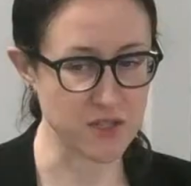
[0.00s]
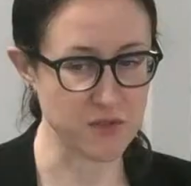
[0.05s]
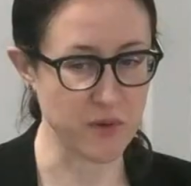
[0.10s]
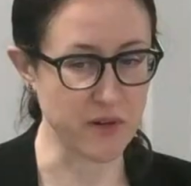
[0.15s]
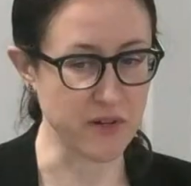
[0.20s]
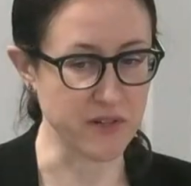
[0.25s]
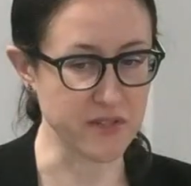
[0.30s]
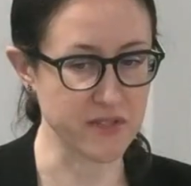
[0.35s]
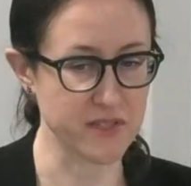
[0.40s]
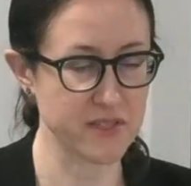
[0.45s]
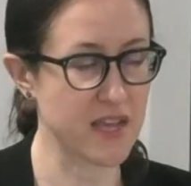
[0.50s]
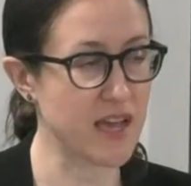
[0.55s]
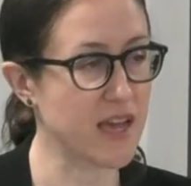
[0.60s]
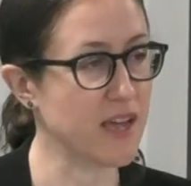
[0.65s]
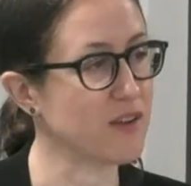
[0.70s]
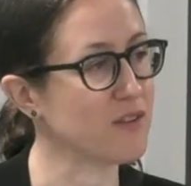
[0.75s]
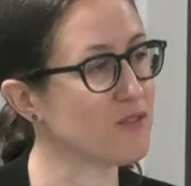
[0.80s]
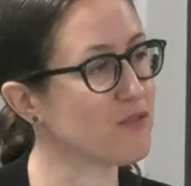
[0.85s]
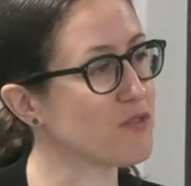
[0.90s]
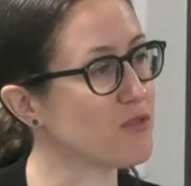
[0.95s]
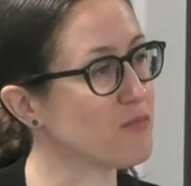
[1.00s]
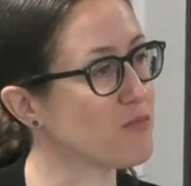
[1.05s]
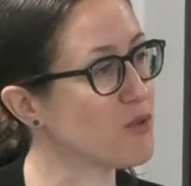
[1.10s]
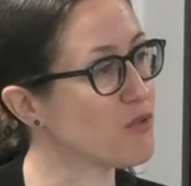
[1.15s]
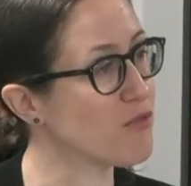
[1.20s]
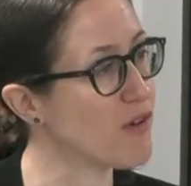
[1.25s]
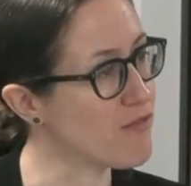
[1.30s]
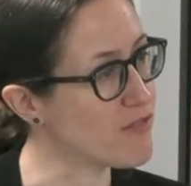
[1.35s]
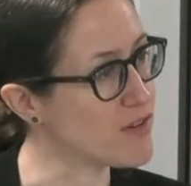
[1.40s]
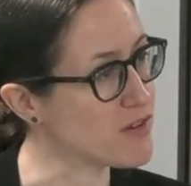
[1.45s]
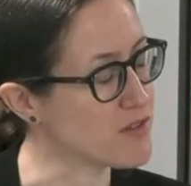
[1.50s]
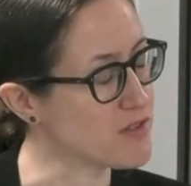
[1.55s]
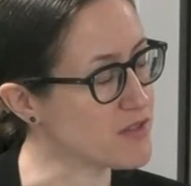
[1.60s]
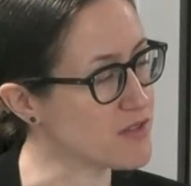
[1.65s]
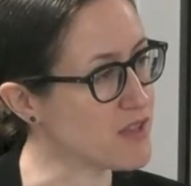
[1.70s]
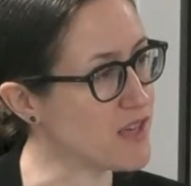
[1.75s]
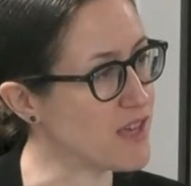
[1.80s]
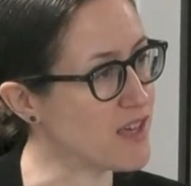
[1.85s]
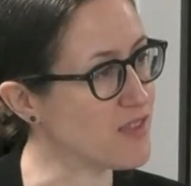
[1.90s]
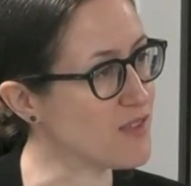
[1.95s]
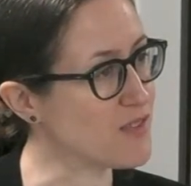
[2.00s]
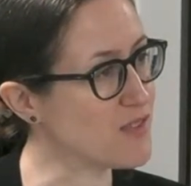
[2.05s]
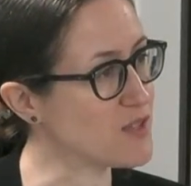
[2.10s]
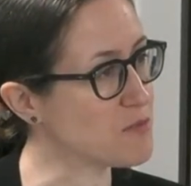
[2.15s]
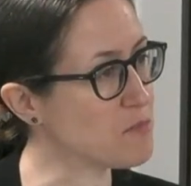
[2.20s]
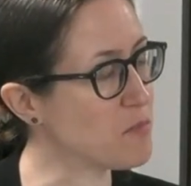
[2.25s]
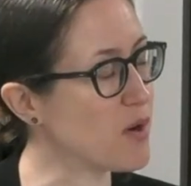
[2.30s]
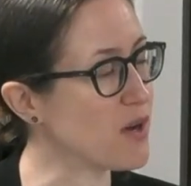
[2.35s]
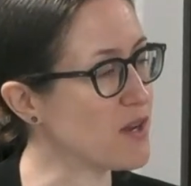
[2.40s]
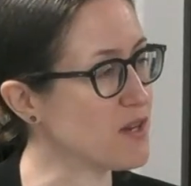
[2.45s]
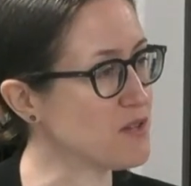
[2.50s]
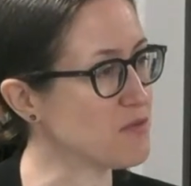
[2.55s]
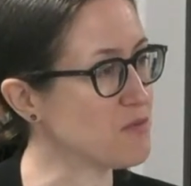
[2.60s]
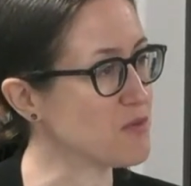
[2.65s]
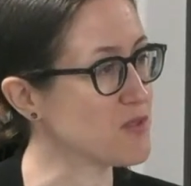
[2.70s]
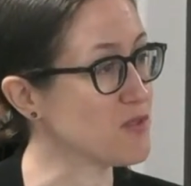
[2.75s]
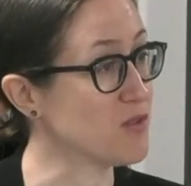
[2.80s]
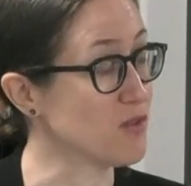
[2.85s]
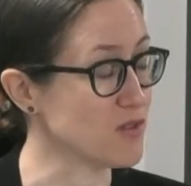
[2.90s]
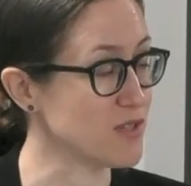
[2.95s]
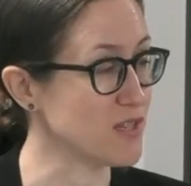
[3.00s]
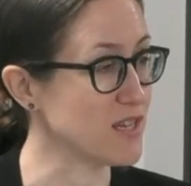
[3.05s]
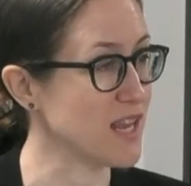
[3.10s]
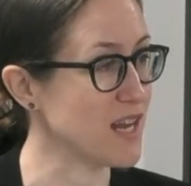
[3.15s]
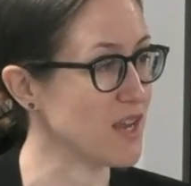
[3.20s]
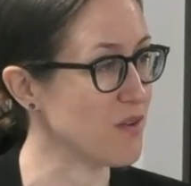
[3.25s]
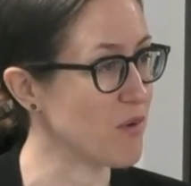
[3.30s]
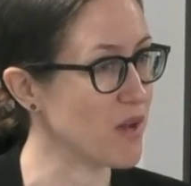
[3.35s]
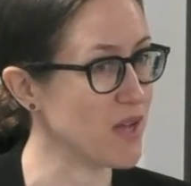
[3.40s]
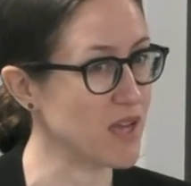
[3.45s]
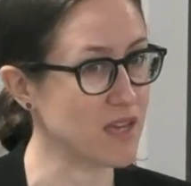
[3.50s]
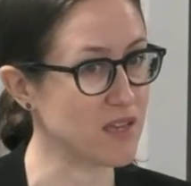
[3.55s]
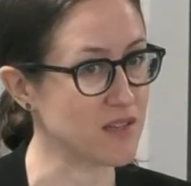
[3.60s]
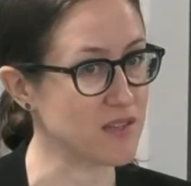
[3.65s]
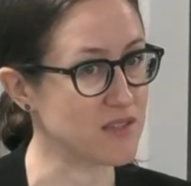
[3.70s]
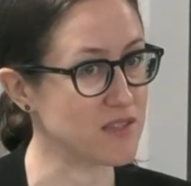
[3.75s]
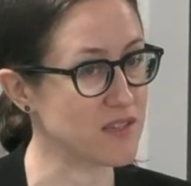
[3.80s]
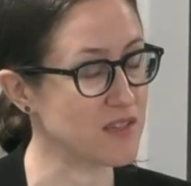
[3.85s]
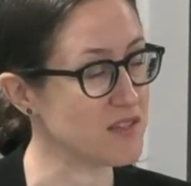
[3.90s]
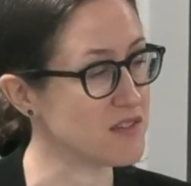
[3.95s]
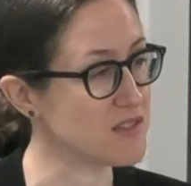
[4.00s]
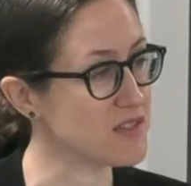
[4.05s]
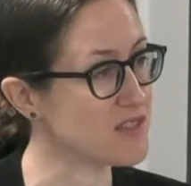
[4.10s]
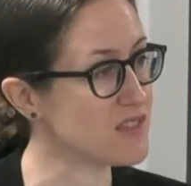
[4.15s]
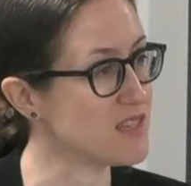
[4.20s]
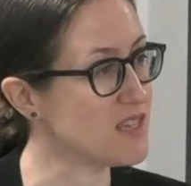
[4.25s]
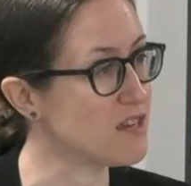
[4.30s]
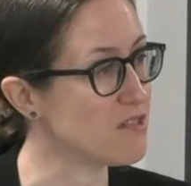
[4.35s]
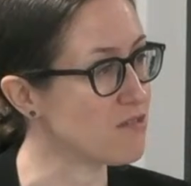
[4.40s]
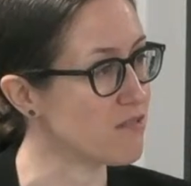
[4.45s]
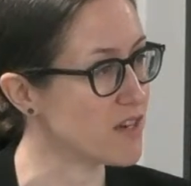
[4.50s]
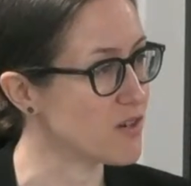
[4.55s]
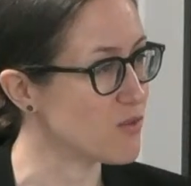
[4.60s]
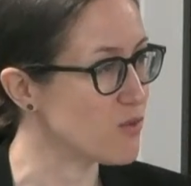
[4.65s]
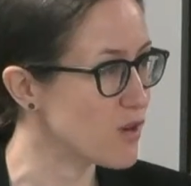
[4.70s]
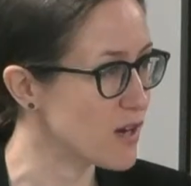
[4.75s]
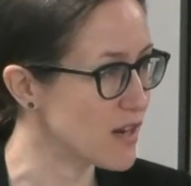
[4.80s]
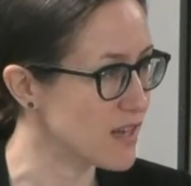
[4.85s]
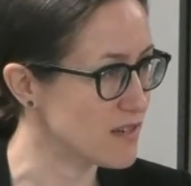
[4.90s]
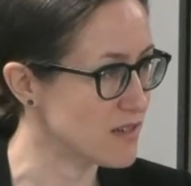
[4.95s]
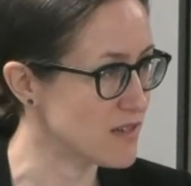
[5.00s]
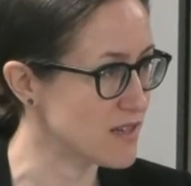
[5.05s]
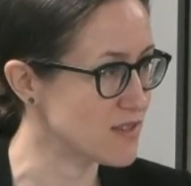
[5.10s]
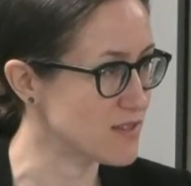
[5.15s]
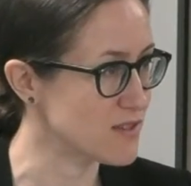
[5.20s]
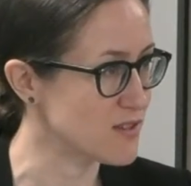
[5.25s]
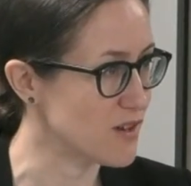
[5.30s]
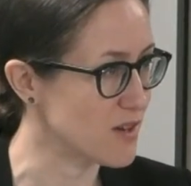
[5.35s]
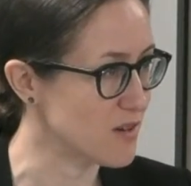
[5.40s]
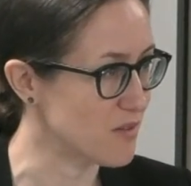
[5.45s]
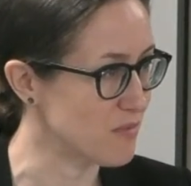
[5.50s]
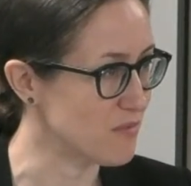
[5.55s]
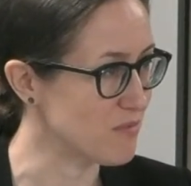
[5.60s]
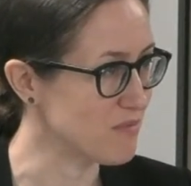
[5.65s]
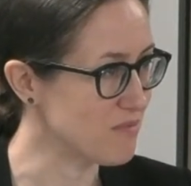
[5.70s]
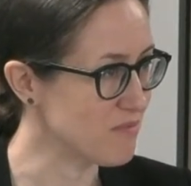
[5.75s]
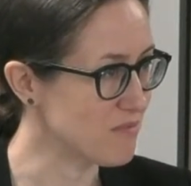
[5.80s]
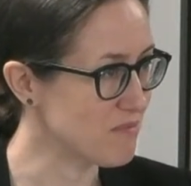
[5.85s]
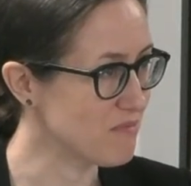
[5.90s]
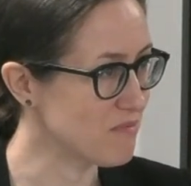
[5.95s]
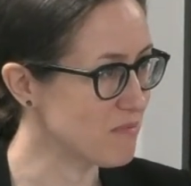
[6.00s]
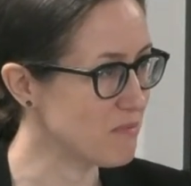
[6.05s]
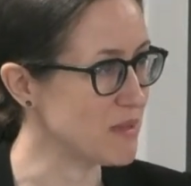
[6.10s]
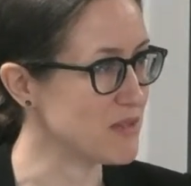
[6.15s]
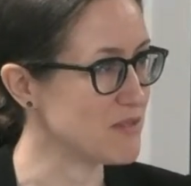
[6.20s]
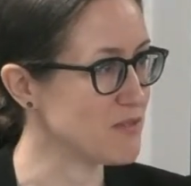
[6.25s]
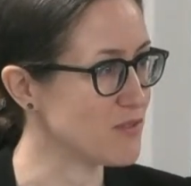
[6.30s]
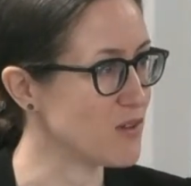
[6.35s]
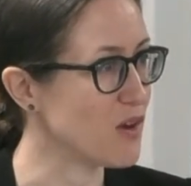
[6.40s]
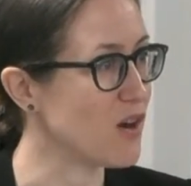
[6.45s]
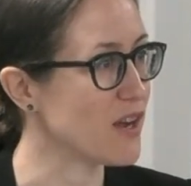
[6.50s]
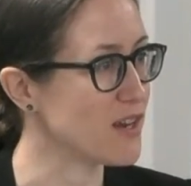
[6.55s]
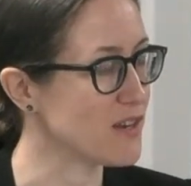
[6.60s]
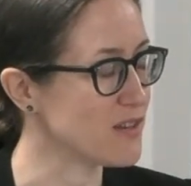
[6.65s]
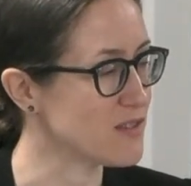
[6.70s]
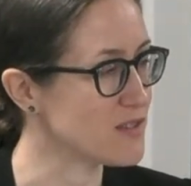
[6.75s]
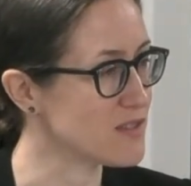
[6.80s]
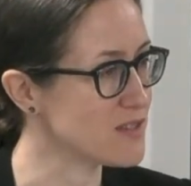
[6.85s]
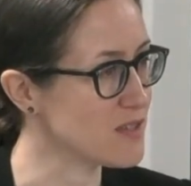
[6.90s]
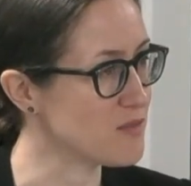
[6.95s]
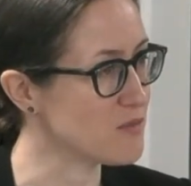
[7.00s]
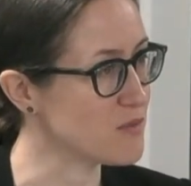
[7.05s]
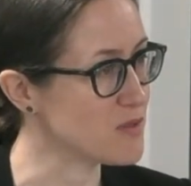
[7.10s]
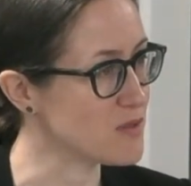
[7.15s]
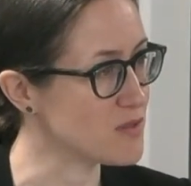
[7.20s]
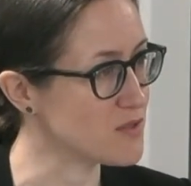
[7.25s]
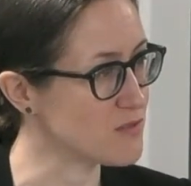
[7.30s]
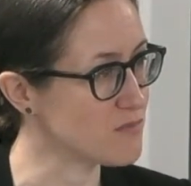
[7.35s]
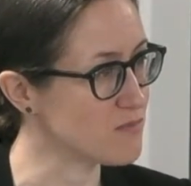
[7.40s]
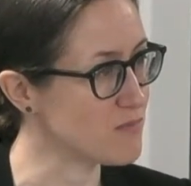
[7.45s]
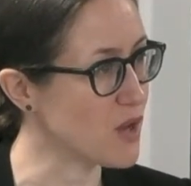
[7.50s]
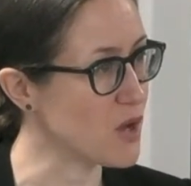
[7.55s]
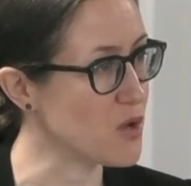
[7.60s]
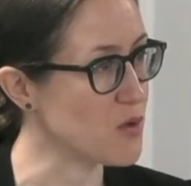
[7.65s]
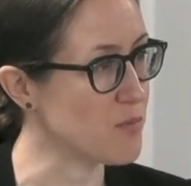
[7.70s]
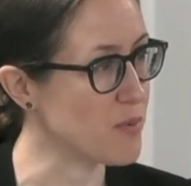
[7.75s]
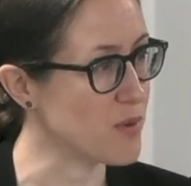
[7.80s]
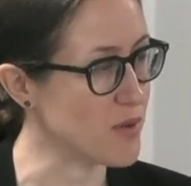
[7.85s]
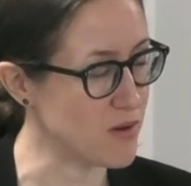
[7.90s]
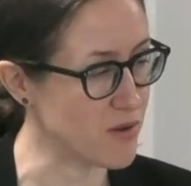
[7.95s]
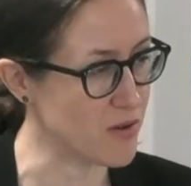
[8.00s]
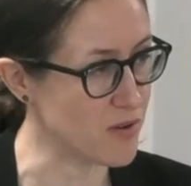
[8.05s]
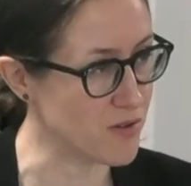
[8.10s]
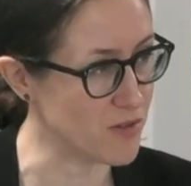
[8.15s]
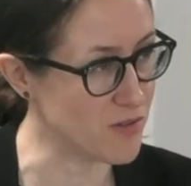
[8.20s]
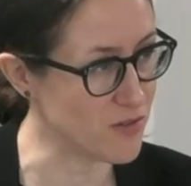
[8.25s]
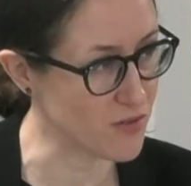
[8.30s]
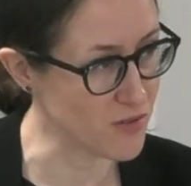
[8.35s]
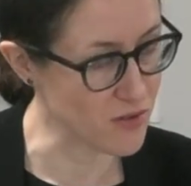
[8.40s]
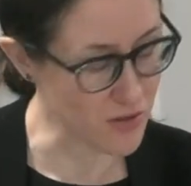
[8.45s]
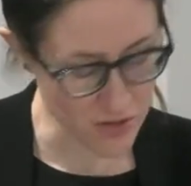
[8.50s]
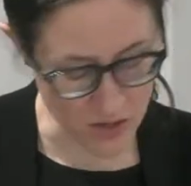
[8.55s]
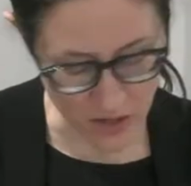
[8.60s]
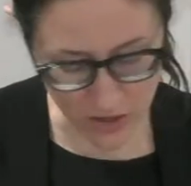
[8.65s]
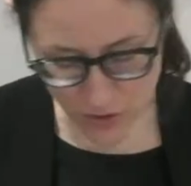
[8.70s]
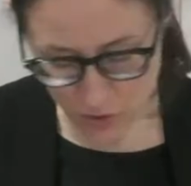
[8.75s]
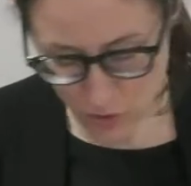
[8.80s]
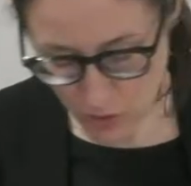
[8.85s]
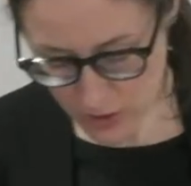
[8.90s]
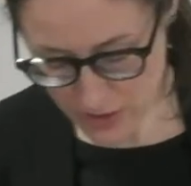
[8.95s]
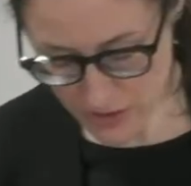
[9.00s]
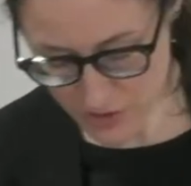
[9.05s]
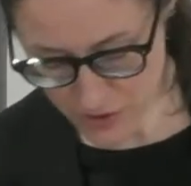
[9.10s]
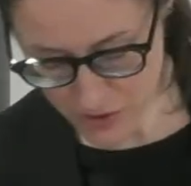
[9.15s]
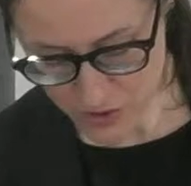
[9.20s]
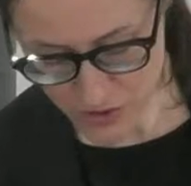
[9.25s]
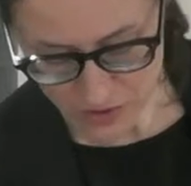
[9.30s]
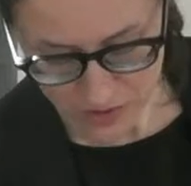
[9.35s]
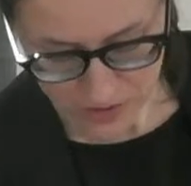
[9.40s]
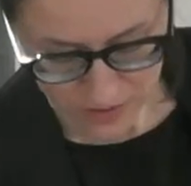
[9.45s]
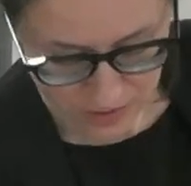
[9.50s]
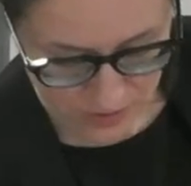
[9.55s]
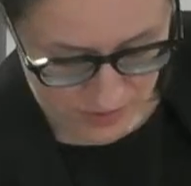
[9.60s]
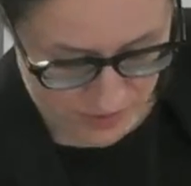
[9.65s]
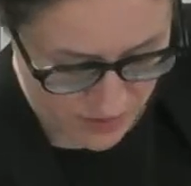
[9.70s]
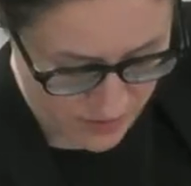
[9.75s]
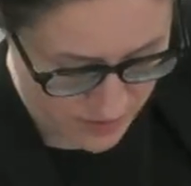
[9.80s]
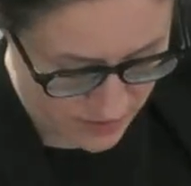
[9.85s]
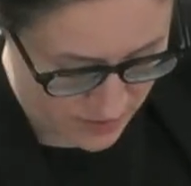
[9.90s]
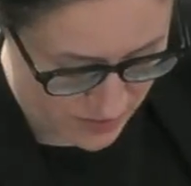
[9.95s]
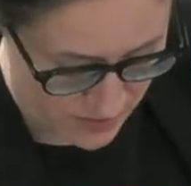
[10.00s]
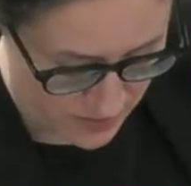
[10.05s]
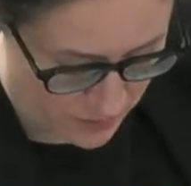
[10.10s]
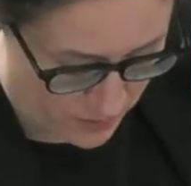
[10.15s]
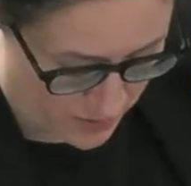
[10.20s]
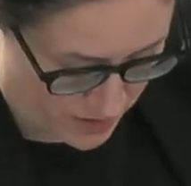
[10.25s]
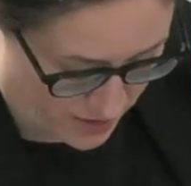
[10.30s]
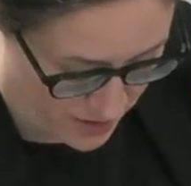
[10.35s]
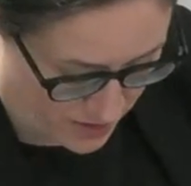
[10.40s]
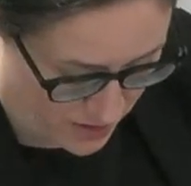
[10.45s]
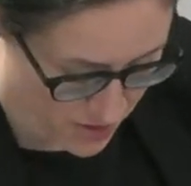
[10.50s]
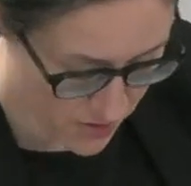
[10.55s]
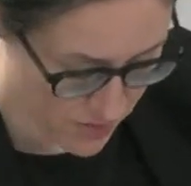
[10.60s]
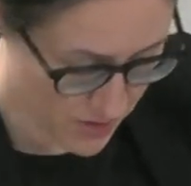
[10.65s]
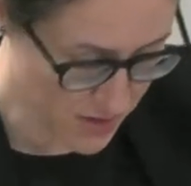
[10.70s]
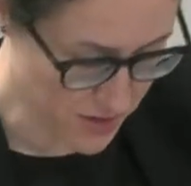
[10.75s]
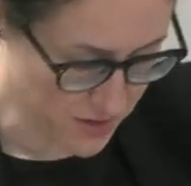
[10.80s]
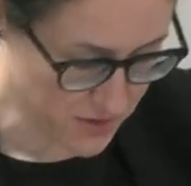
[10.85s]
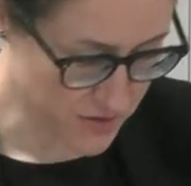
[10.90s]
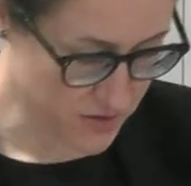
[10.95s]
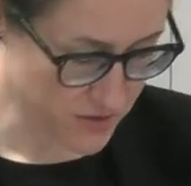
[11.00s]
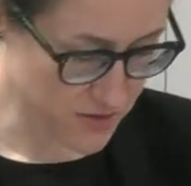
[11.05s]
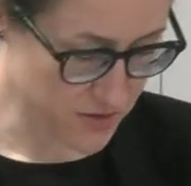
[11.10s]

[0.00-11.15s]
understand from your evidence there that this binder was not in any way considered a secret or clandestine bit of guidance? It was open and acknowledged within the unit?